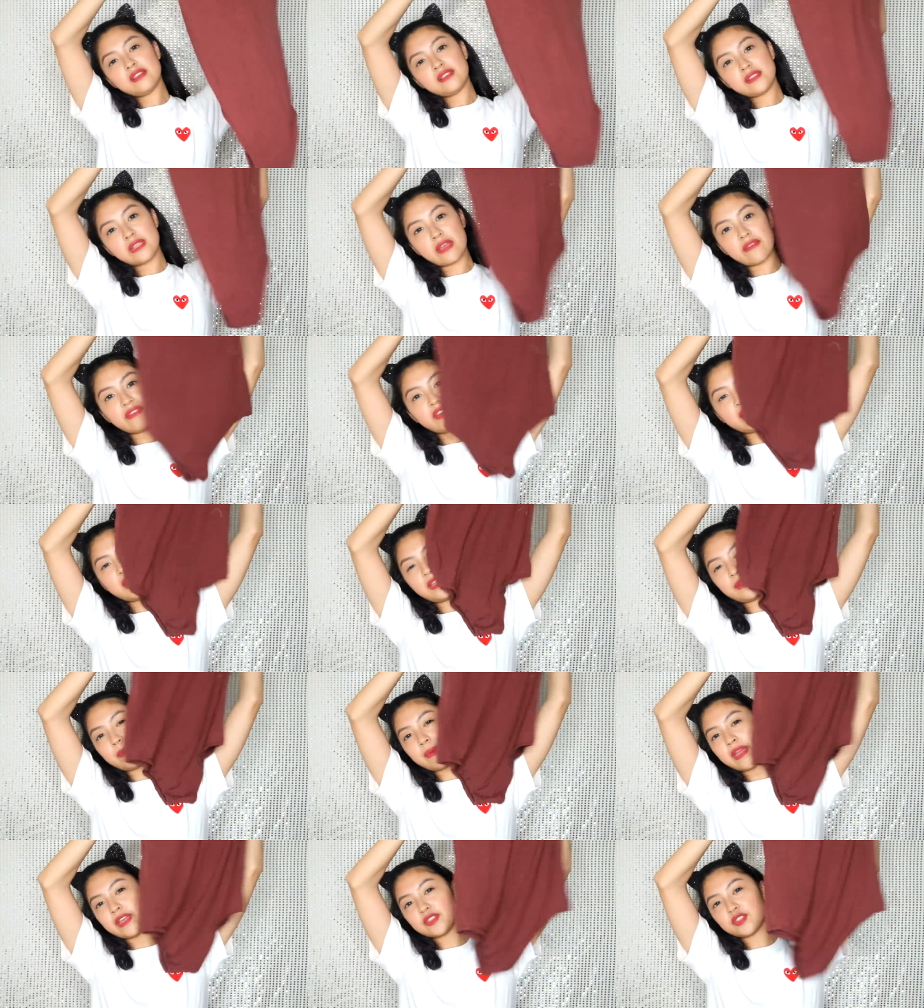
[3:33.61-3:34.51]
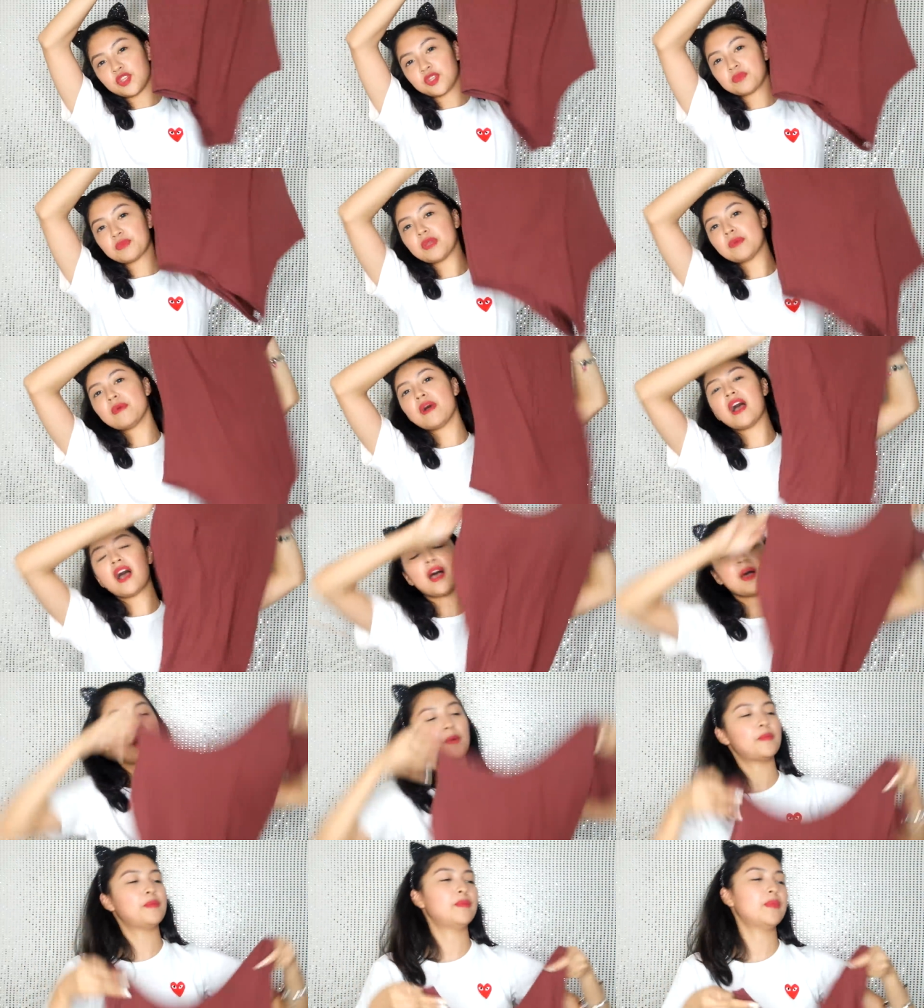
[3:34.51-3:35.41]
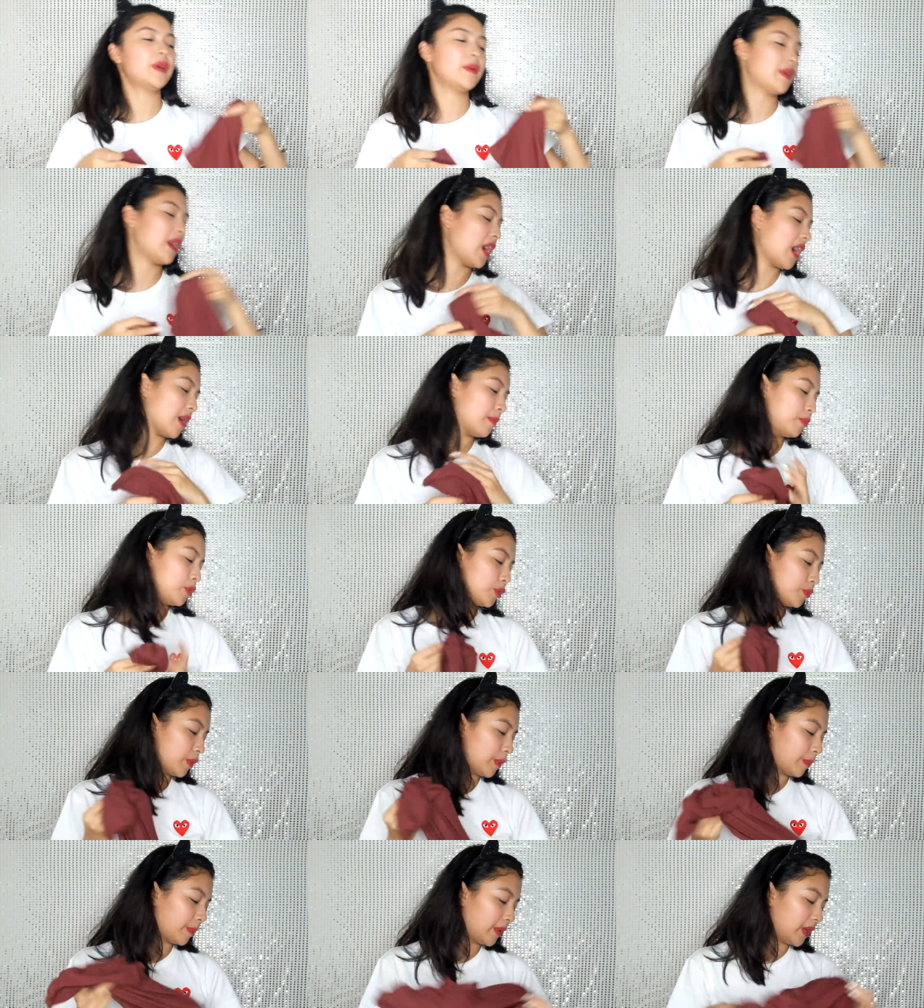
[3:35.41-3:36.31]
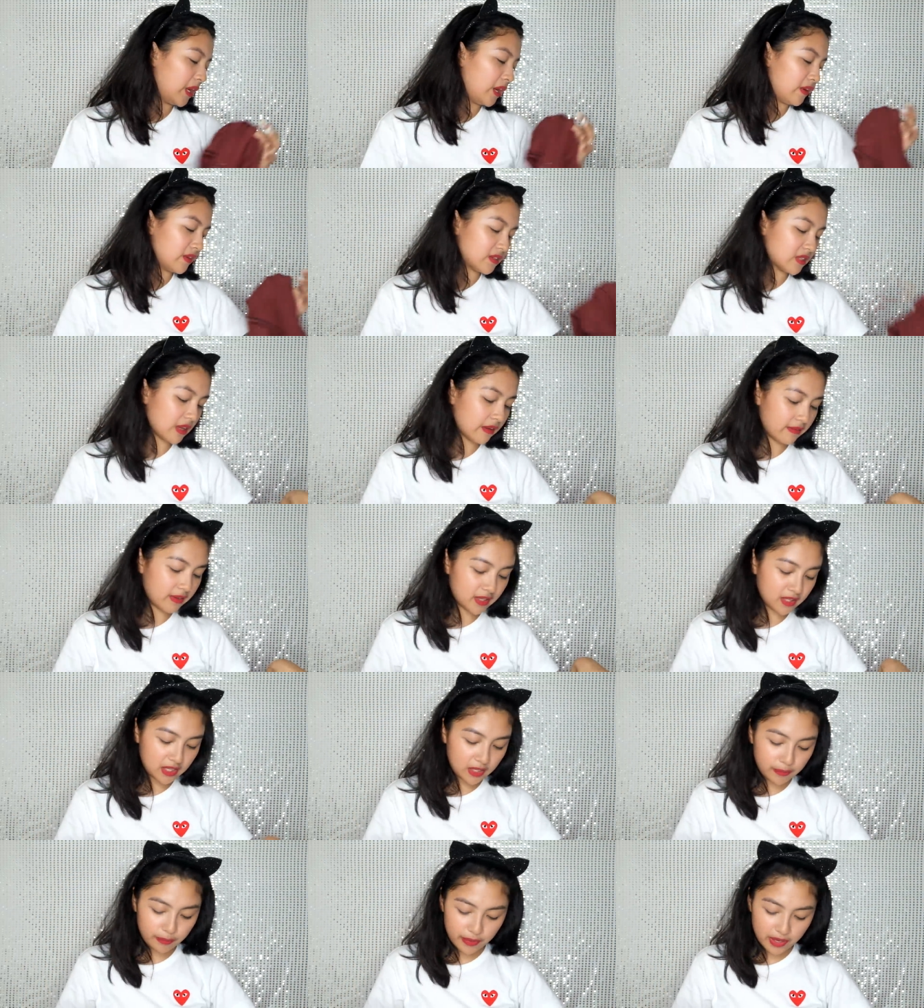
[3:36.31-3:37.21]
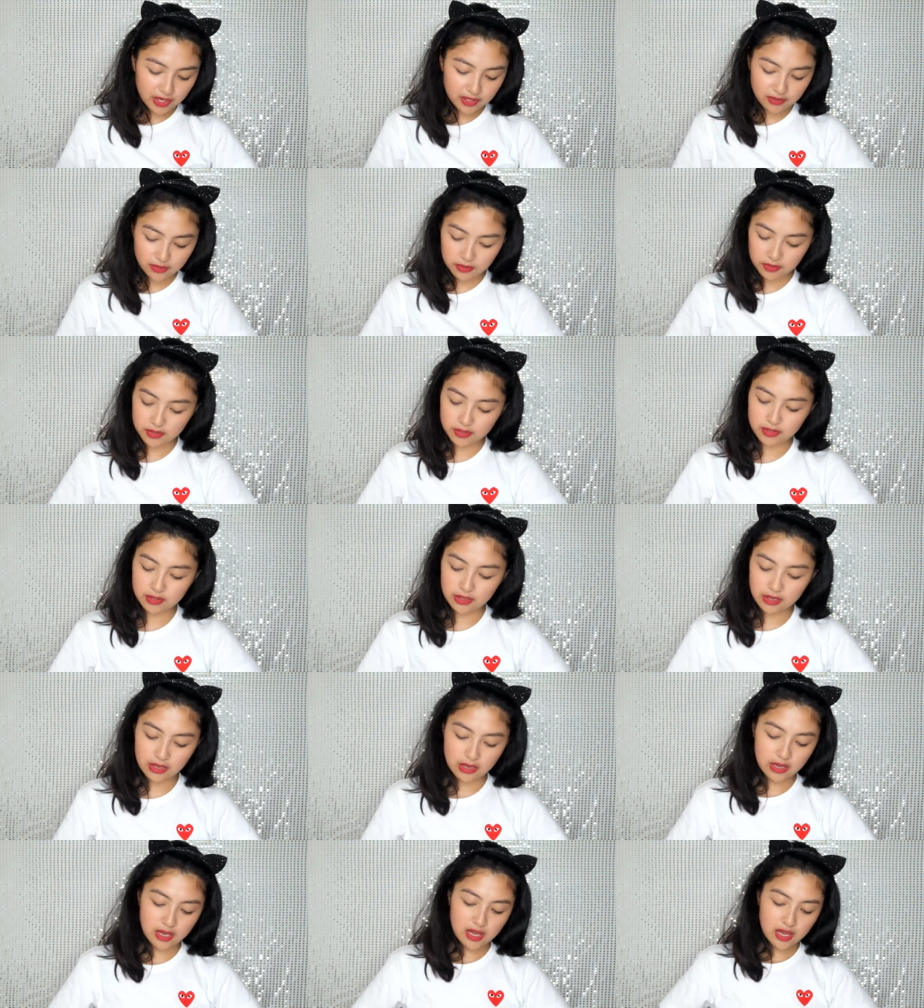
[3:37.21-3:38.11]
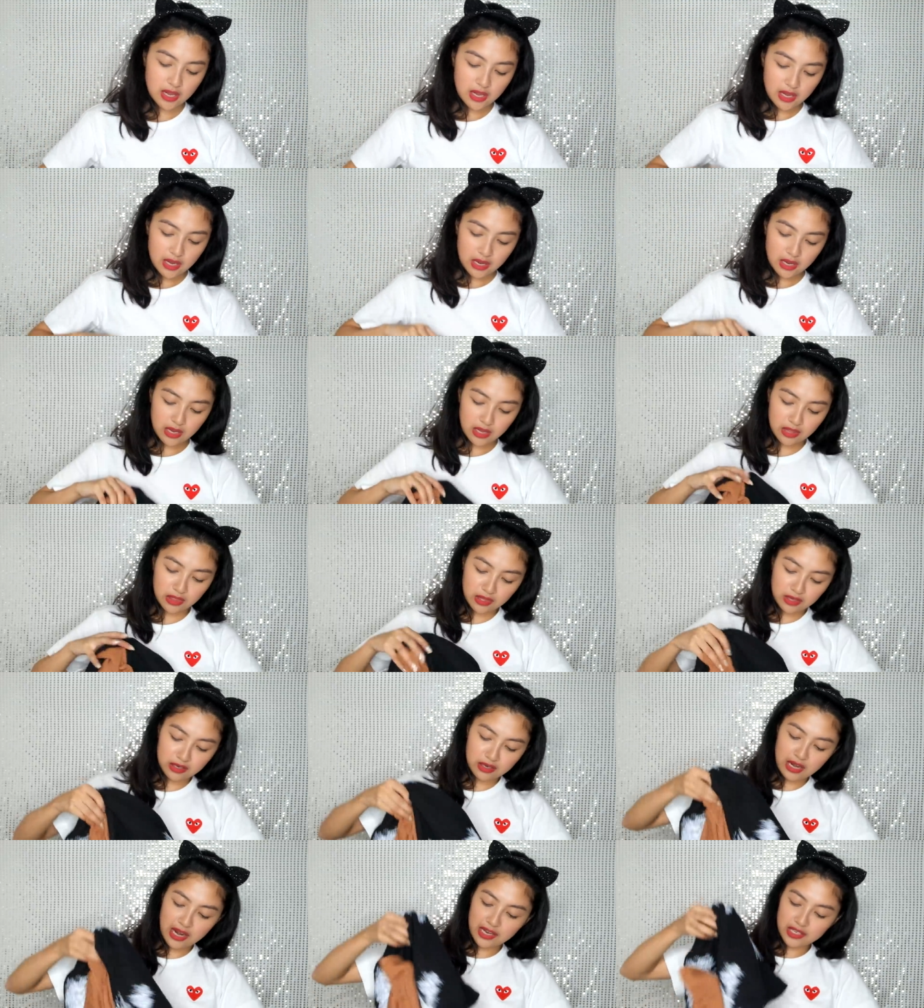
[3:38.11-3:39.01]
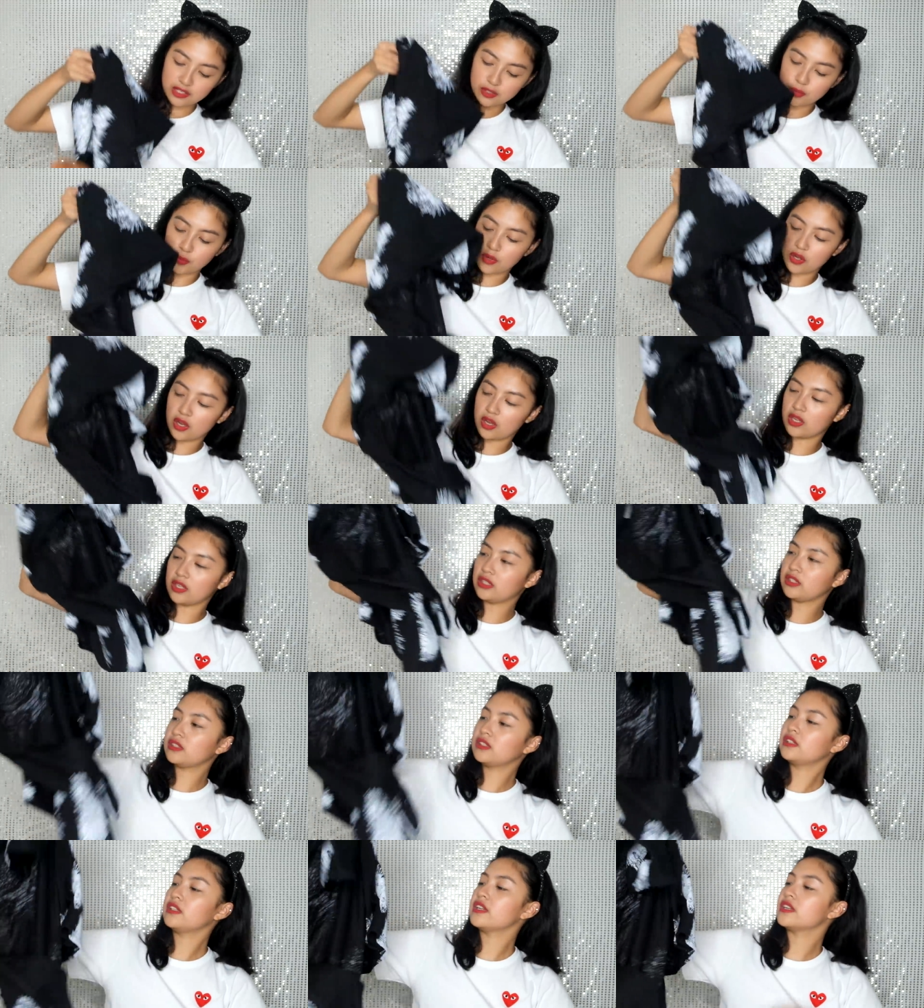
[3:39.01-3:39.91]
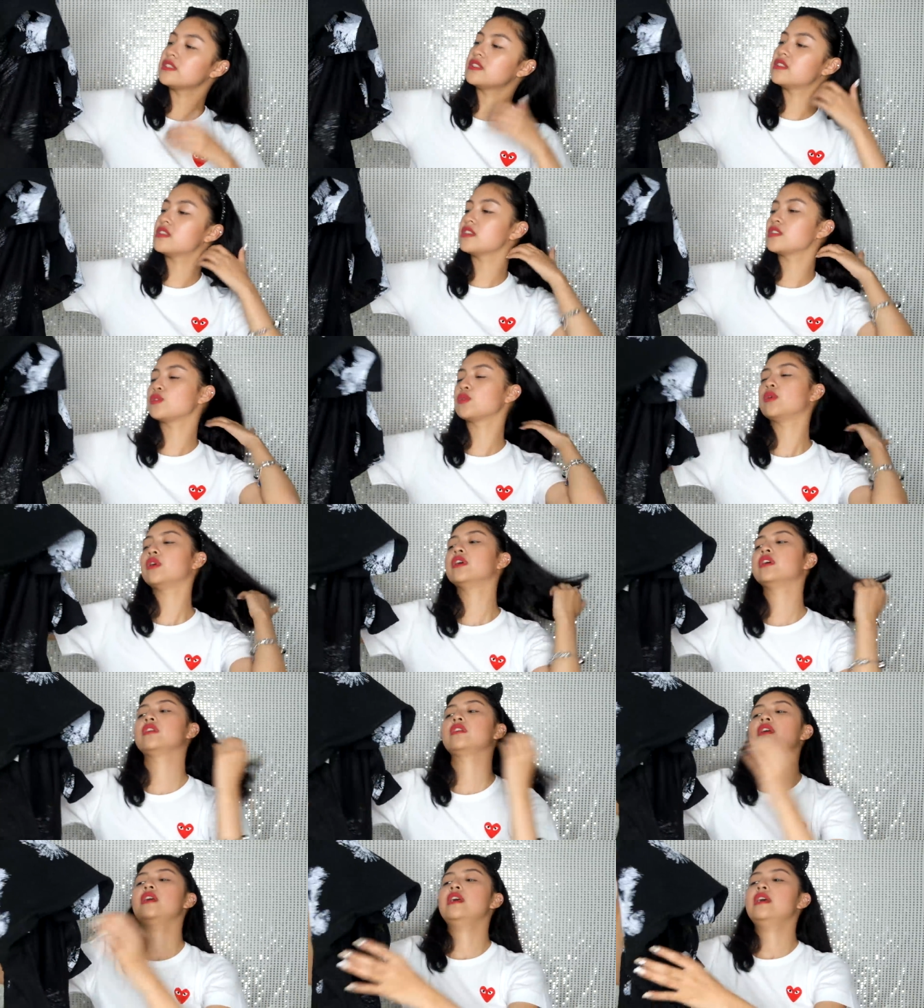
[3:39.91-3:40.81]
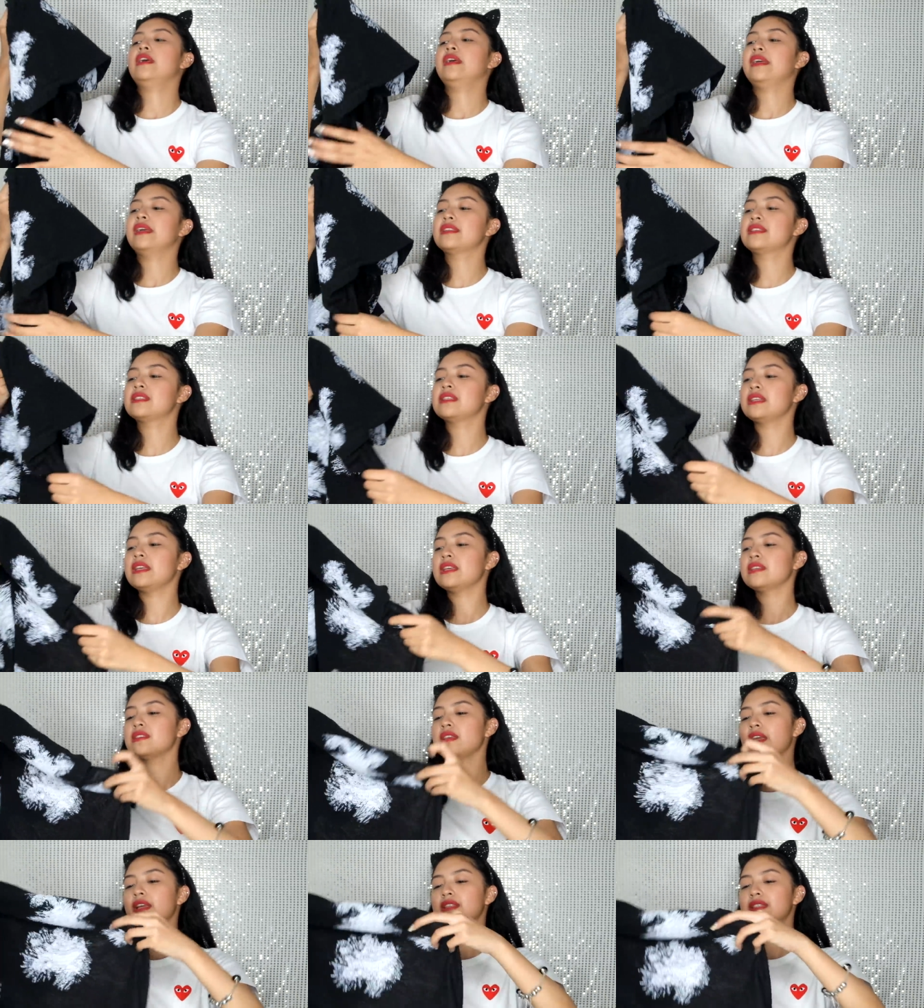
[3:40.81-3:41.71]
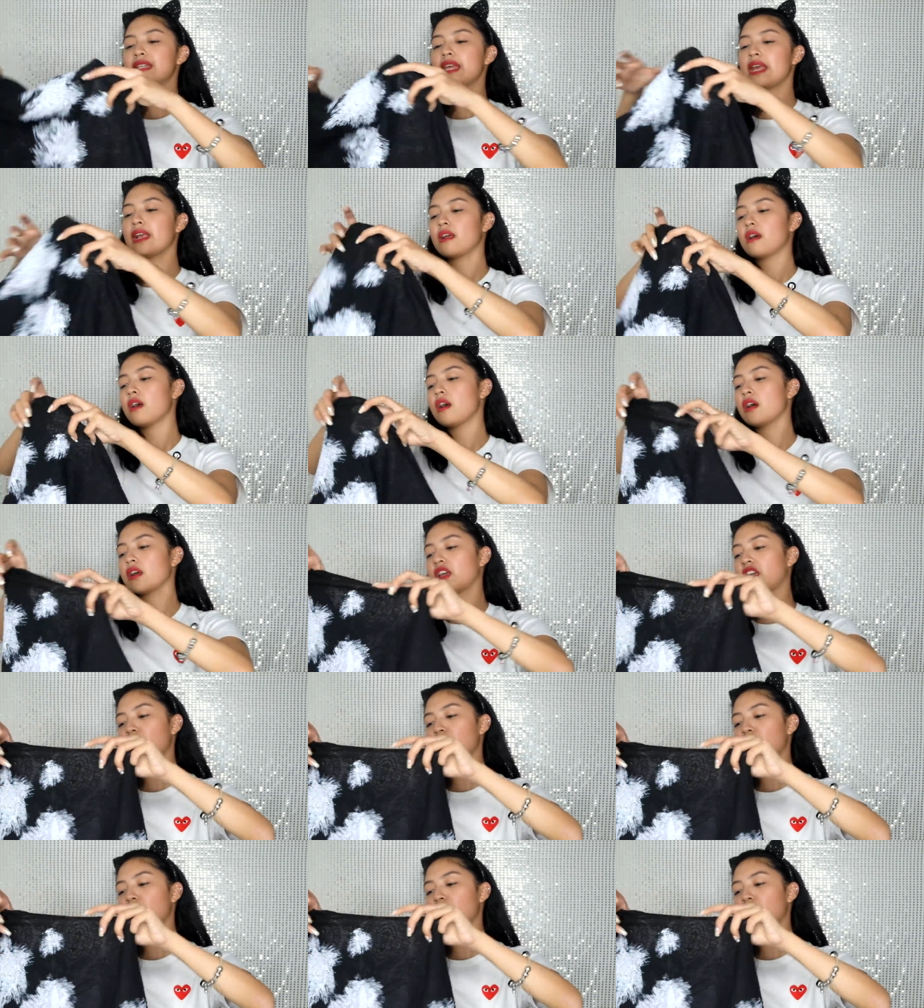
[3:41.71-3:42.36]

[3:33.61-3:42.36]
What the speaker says: 70 pesos. May maaabot pa pala yung 70 pesos. And the next one is this one. It's like a